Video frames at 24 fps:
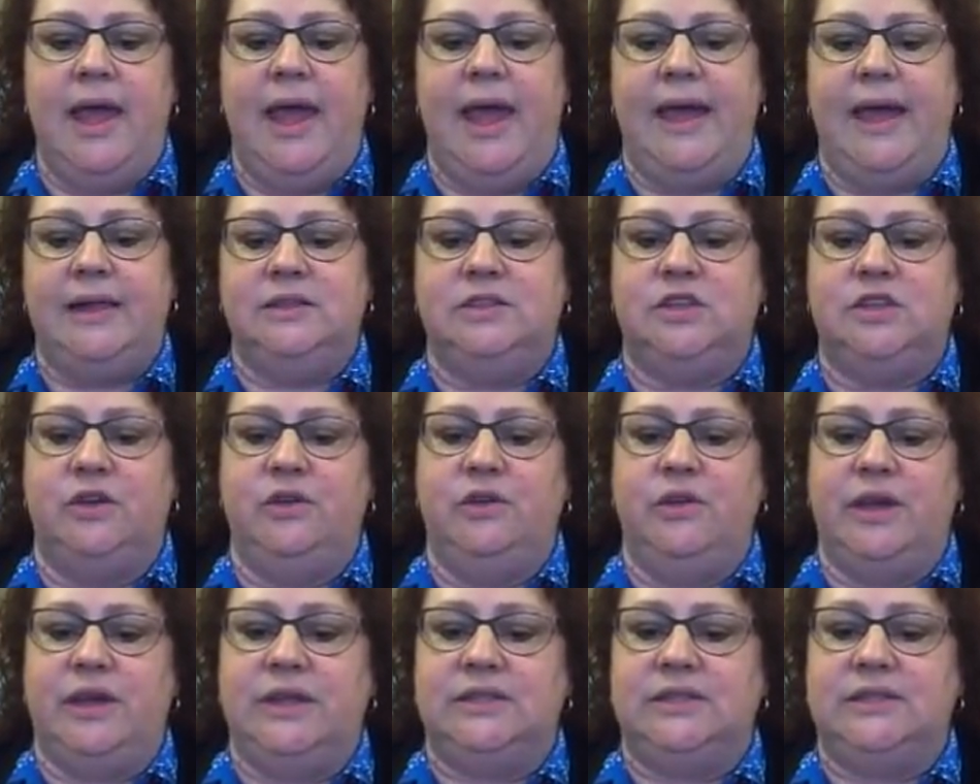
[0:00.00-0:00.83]
And so
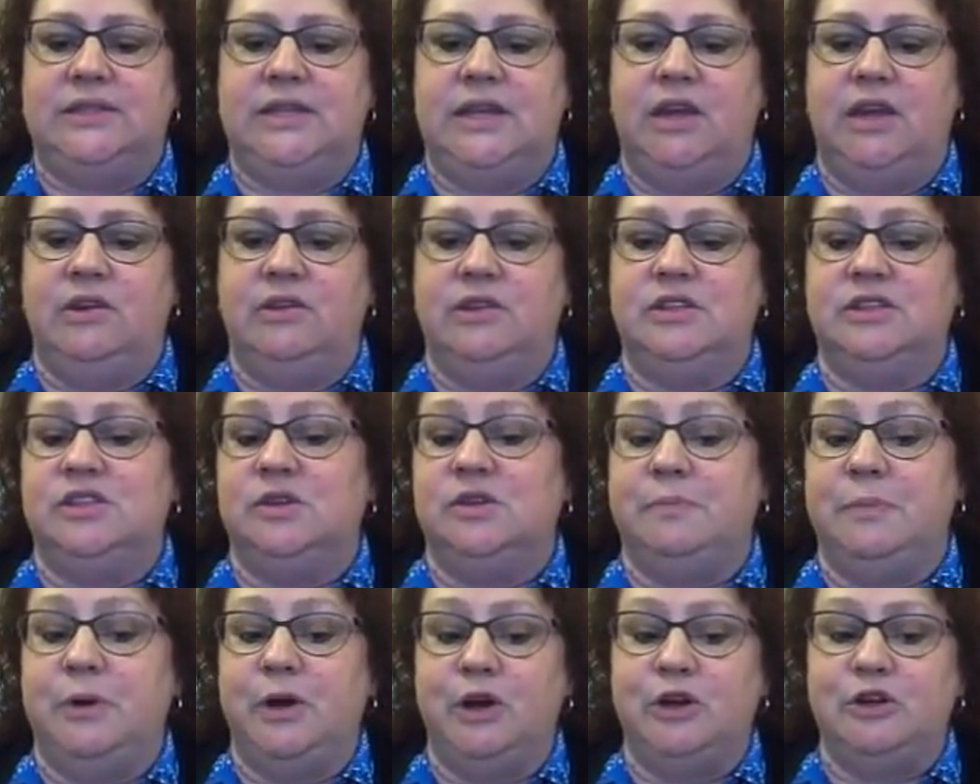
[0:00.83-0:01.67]
you can see here, this is
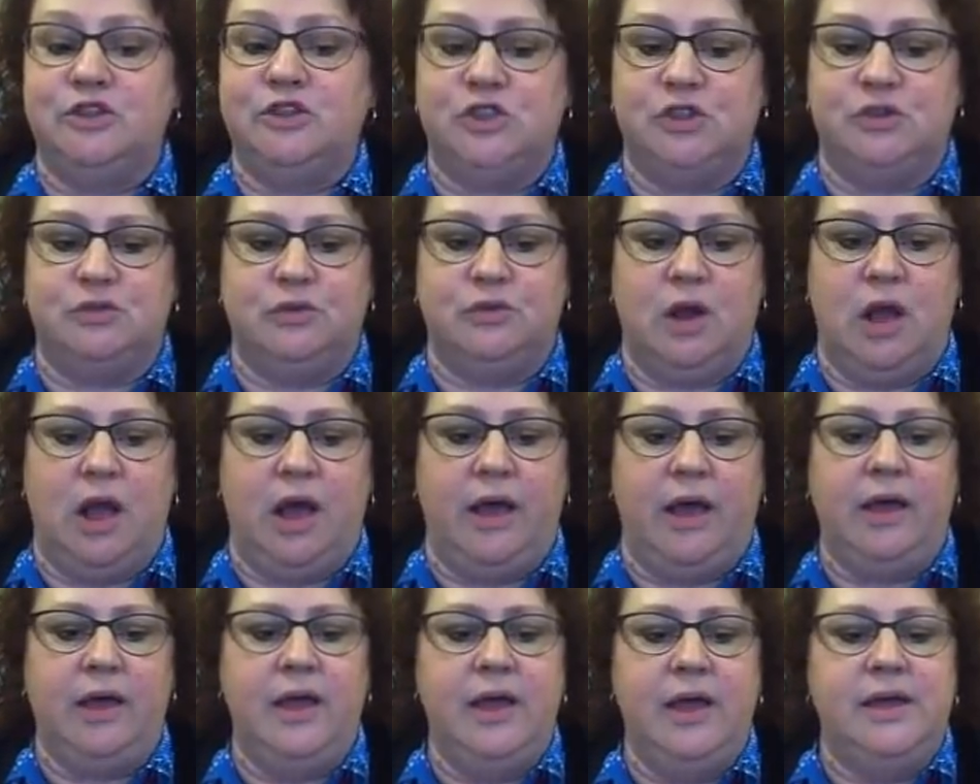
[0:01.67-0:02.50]
a Persian
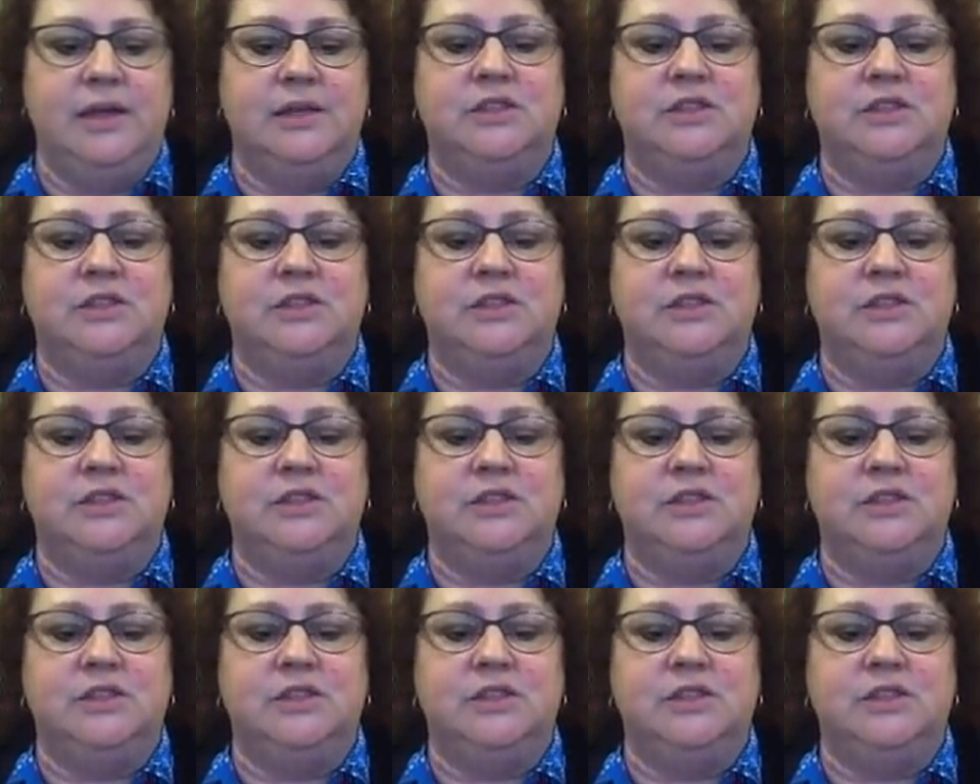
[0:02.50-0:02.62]
rug.